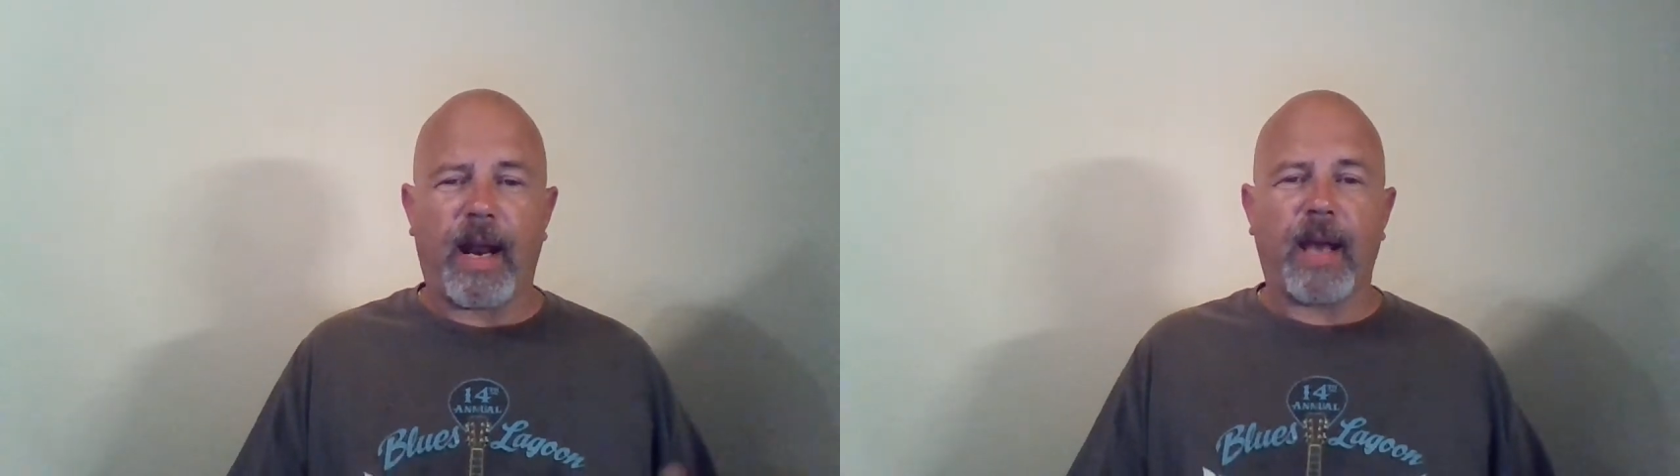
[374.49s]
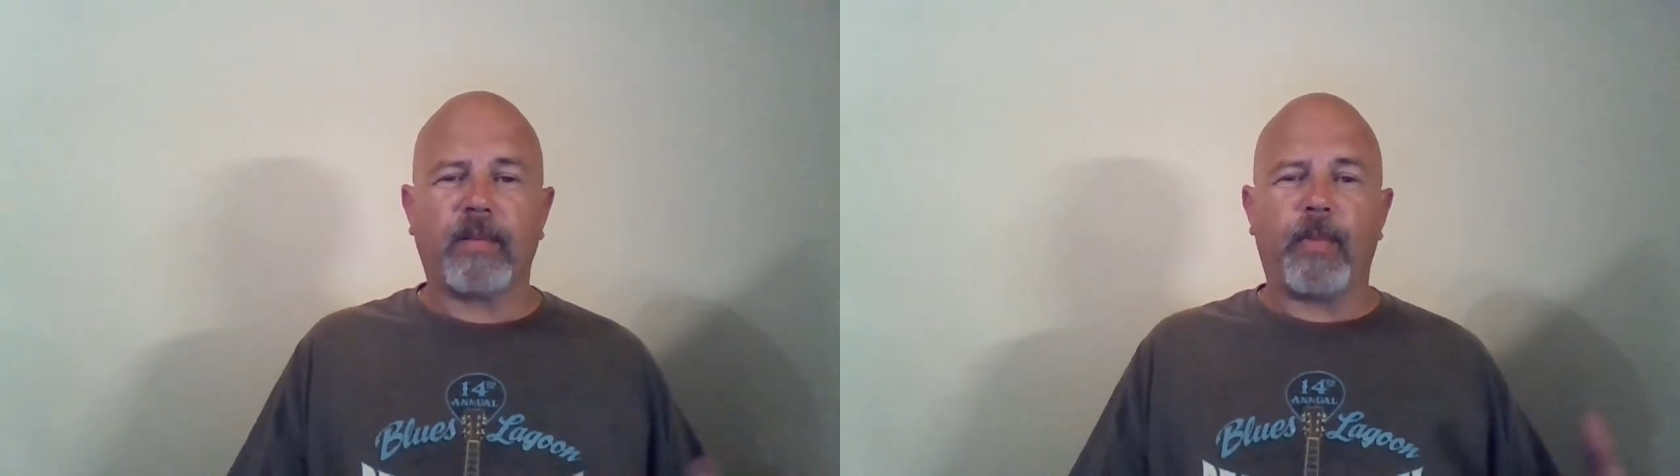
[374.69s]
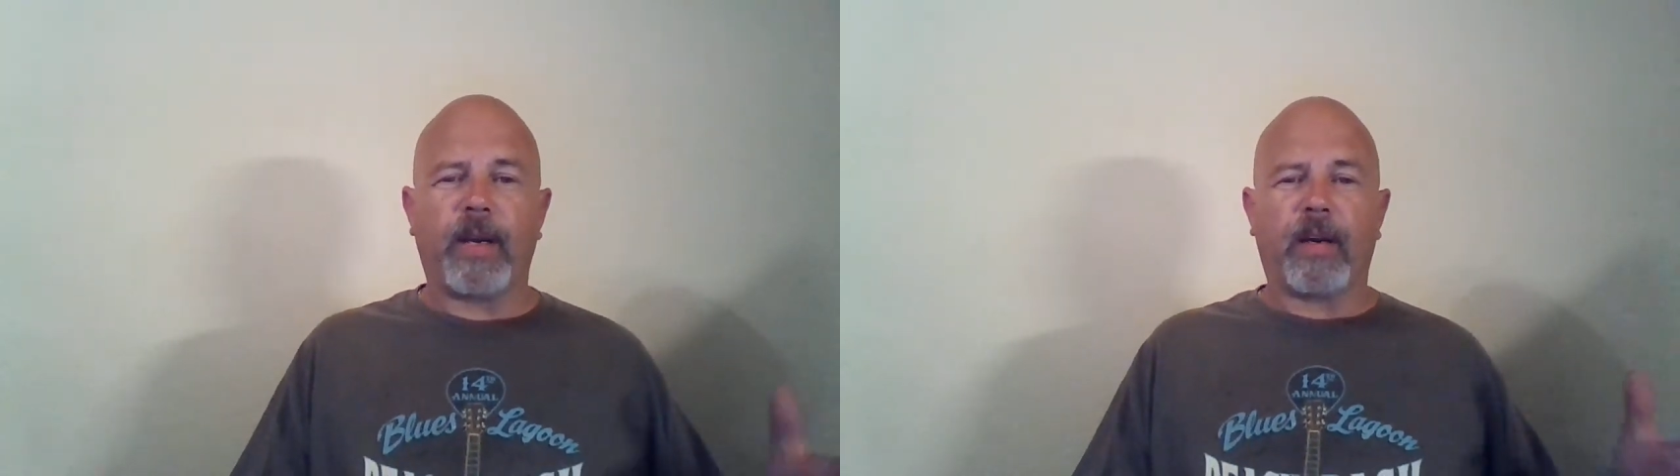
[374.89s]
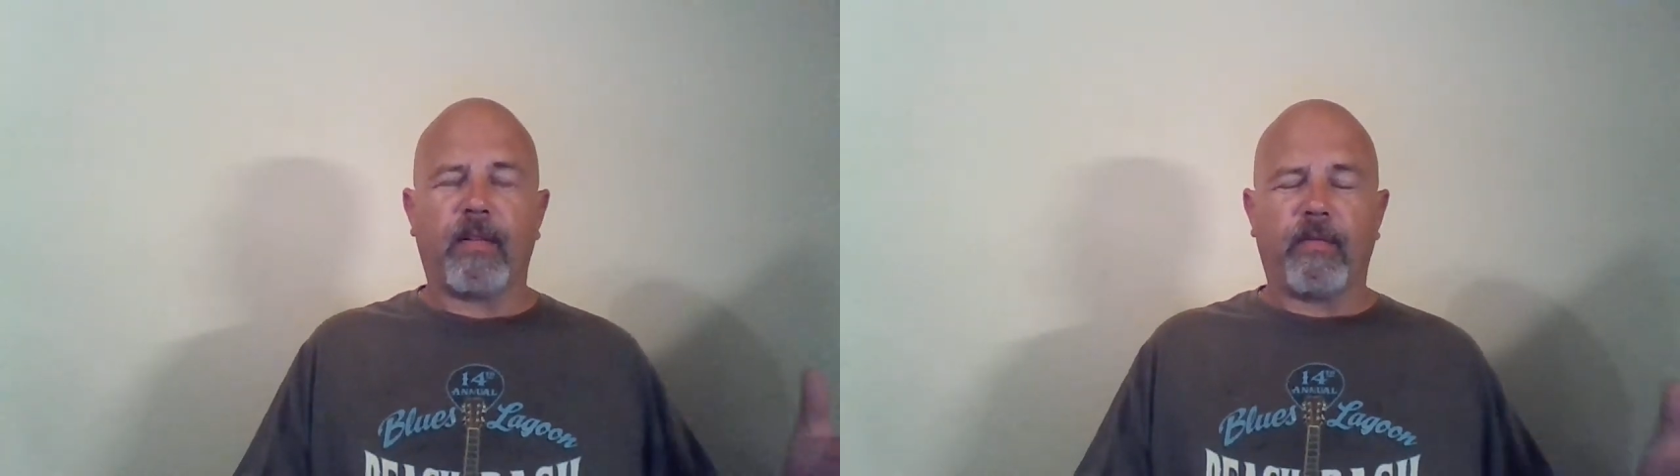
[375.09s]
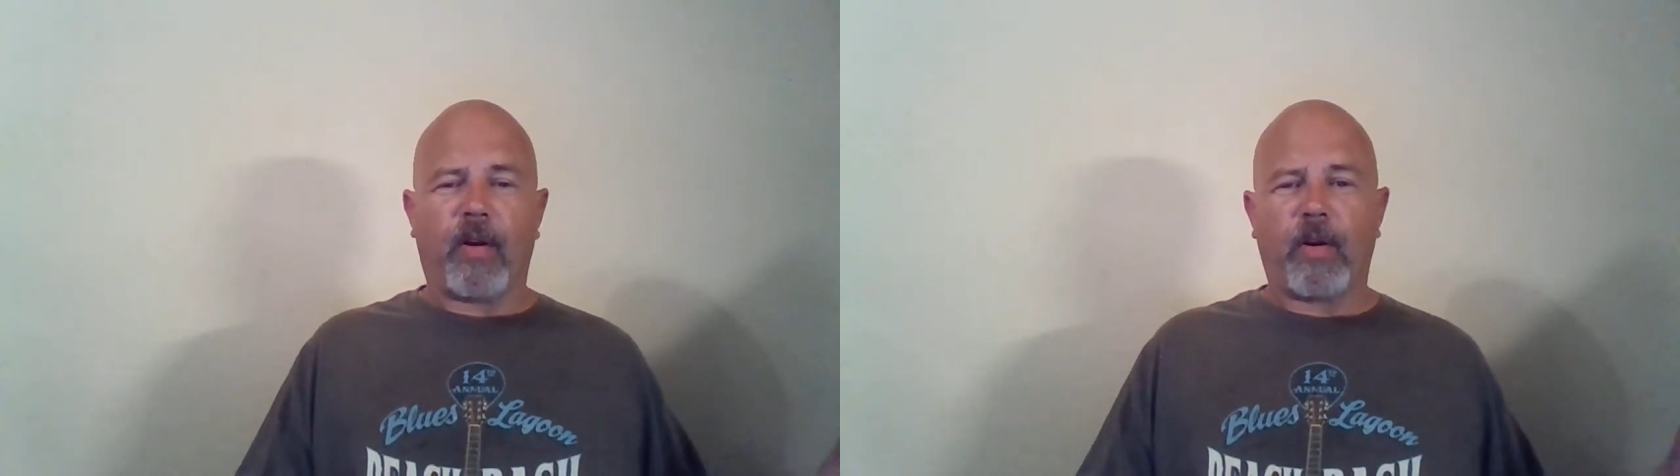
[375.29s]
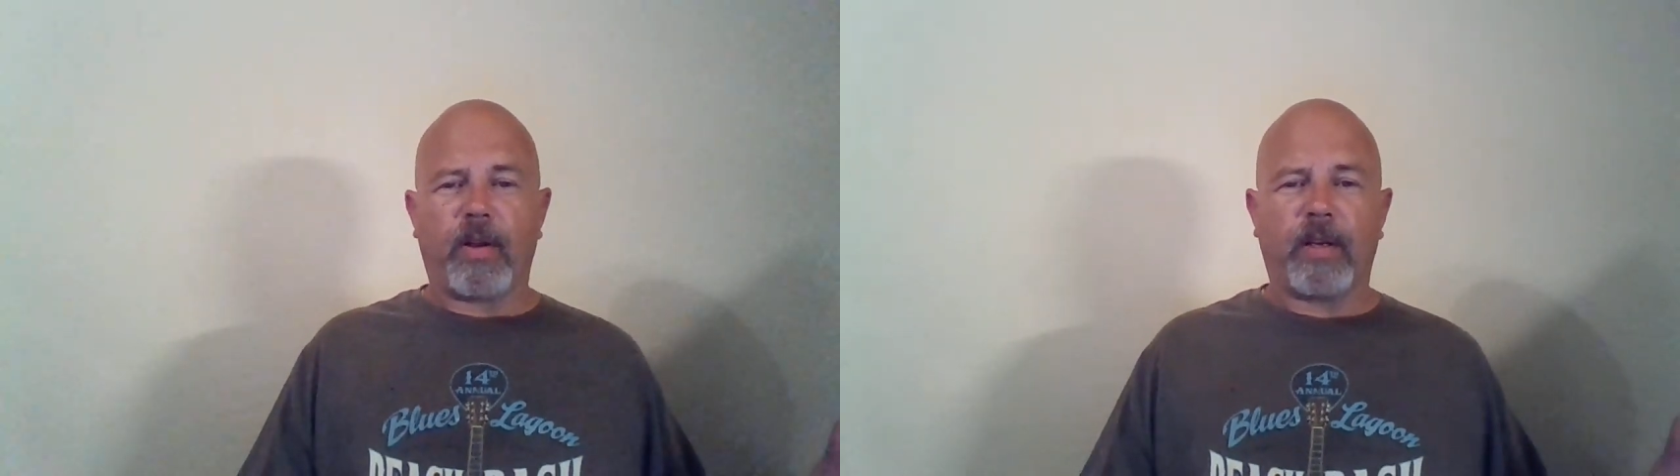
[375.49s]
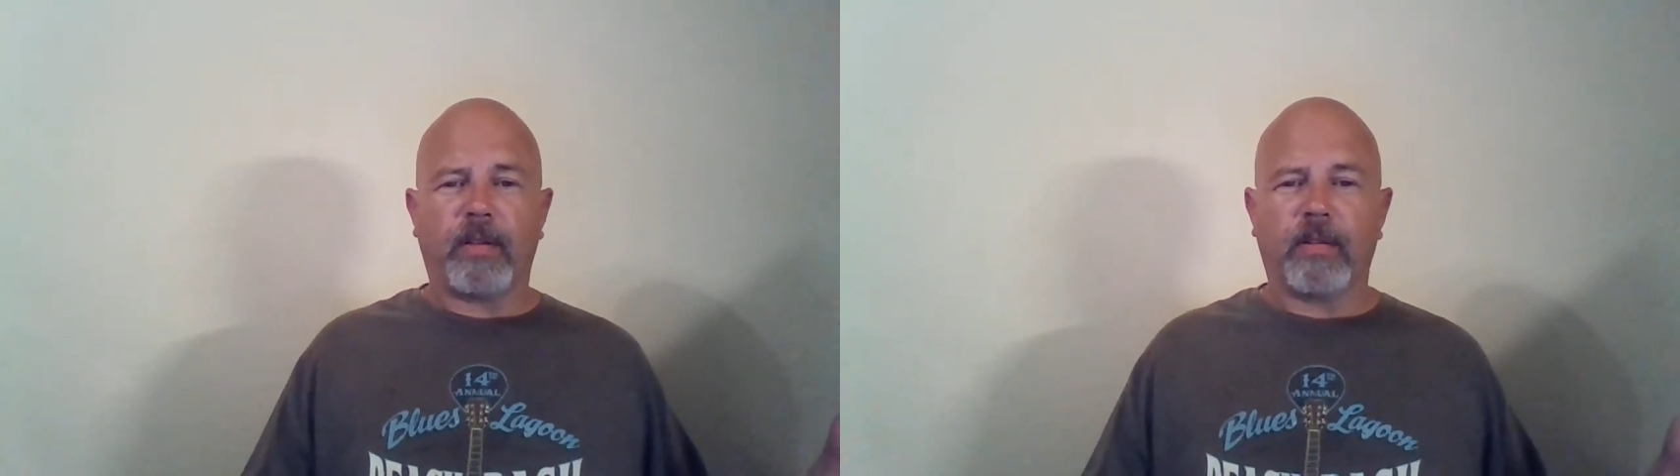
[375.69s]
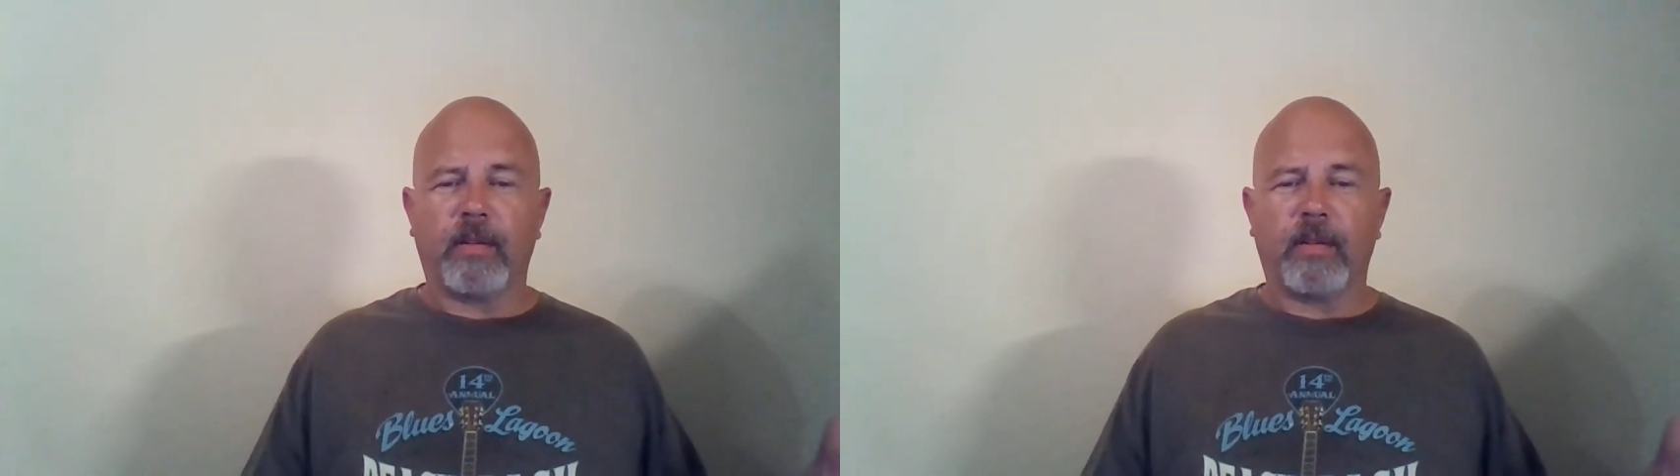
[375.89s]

has been converted